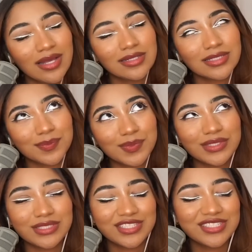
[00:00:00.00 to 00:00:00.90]

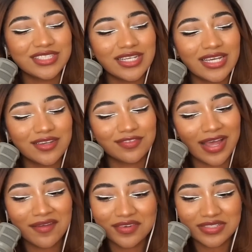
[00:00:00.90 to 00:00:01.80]
Dipper, she's like
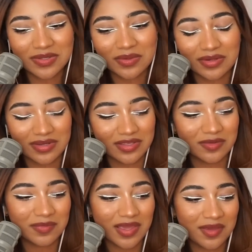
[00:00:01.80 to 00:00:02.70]
5 years older than
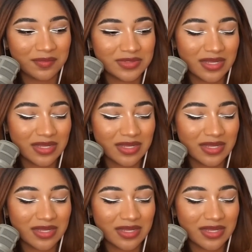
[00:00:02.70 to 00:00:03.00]
you, babes.